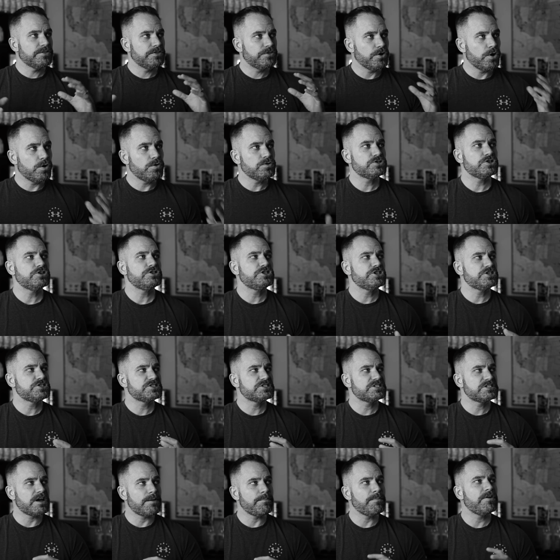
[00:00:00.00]
those are just
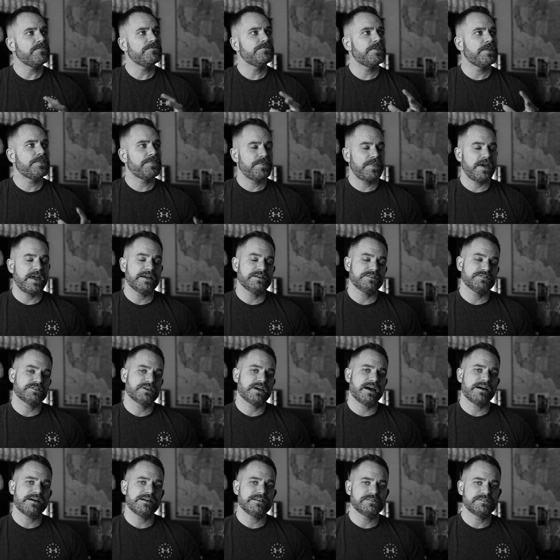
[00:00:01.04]
some of the things,
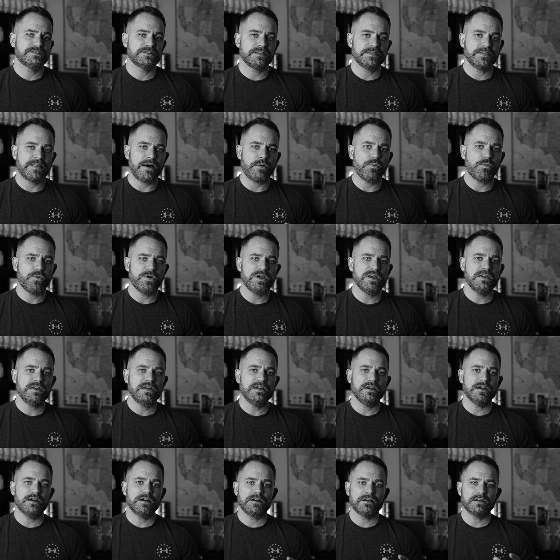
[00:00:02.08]
guys, that
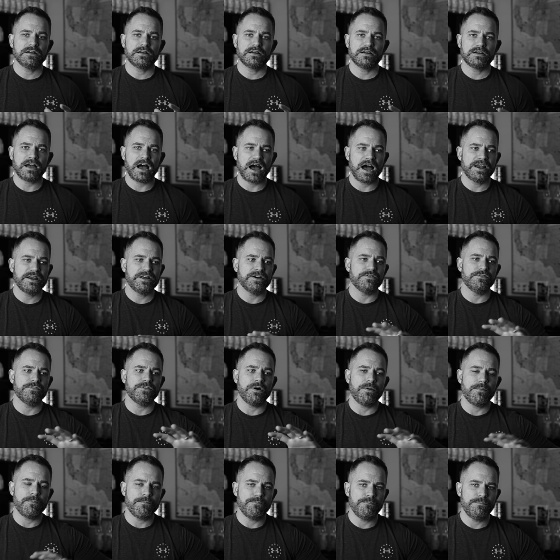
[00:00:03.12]
we kind
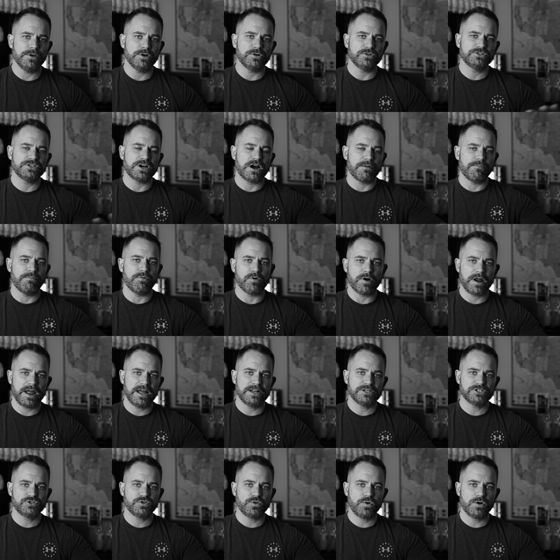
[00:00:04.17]
of build our
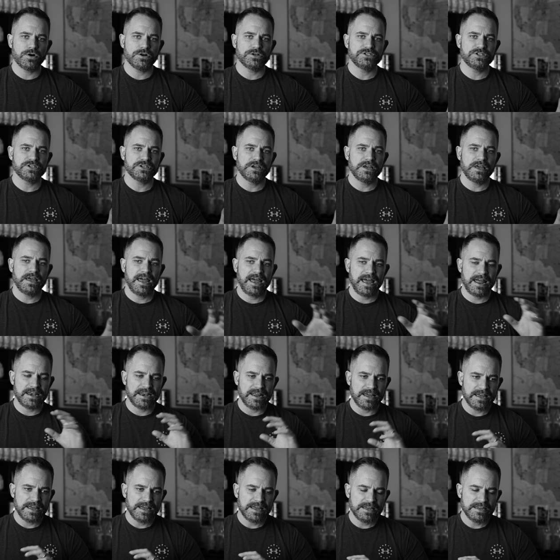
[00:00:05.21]
brand towards,
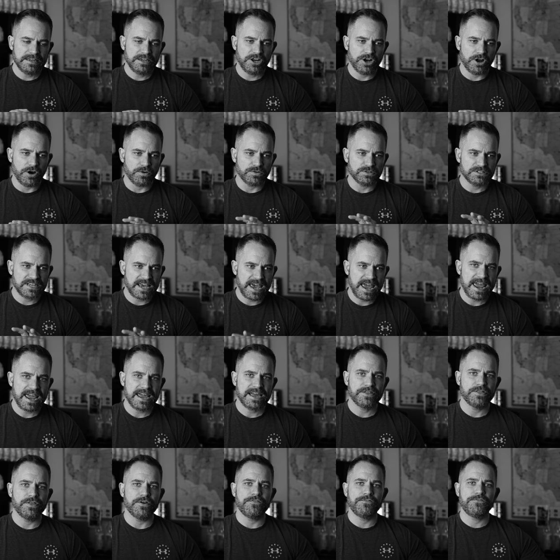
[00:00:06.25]
and
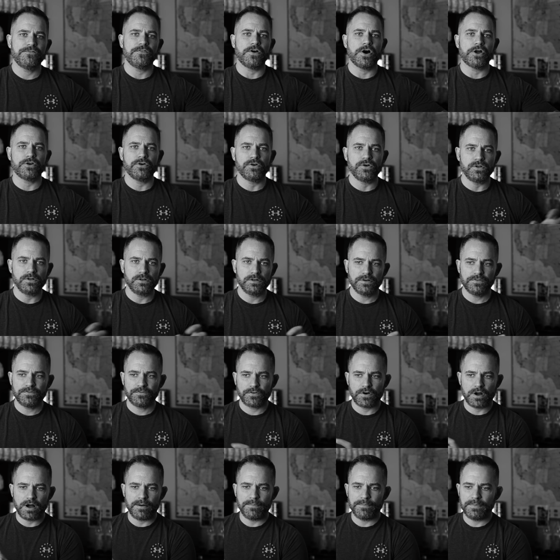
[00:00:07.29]
take the funnel
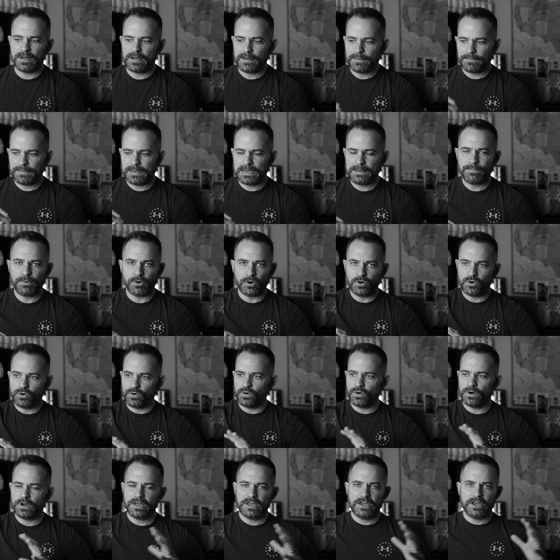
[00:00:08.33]
from people
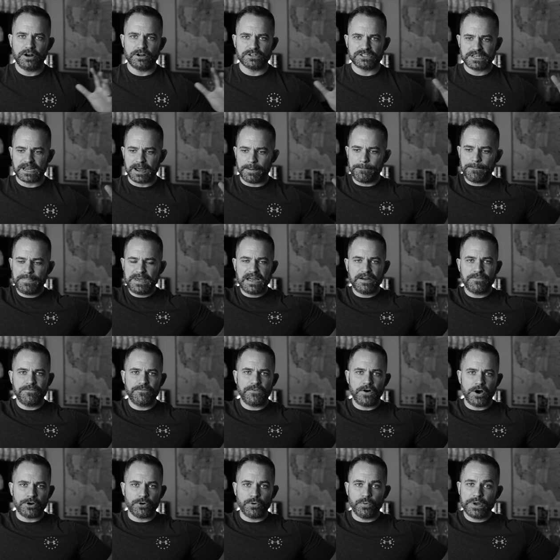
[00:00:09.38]
who, it's like a big
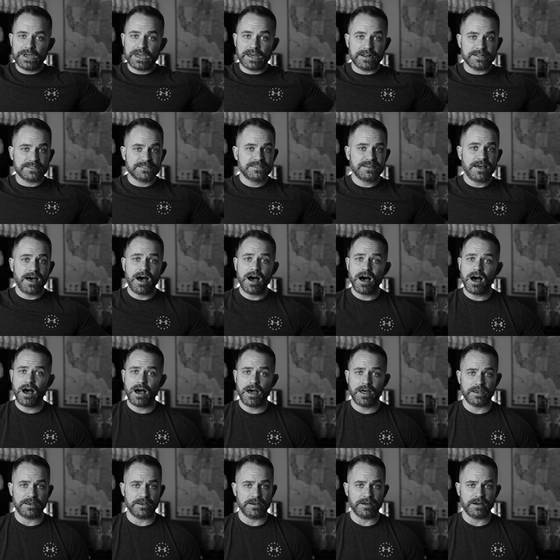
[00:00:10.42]
funnel. We get a
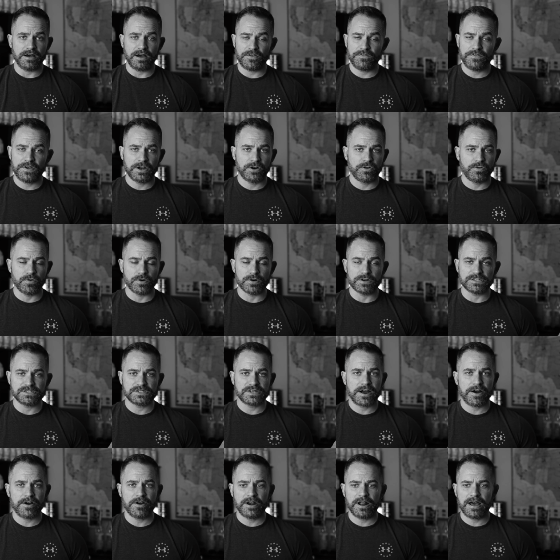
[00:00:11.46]
ton of inquiries.
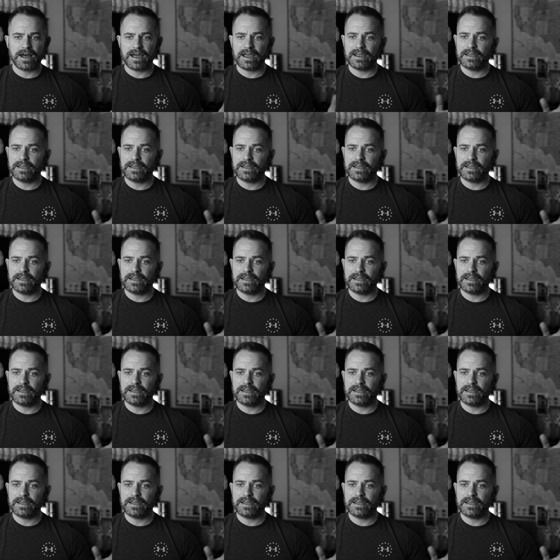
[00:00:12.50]
Sarah and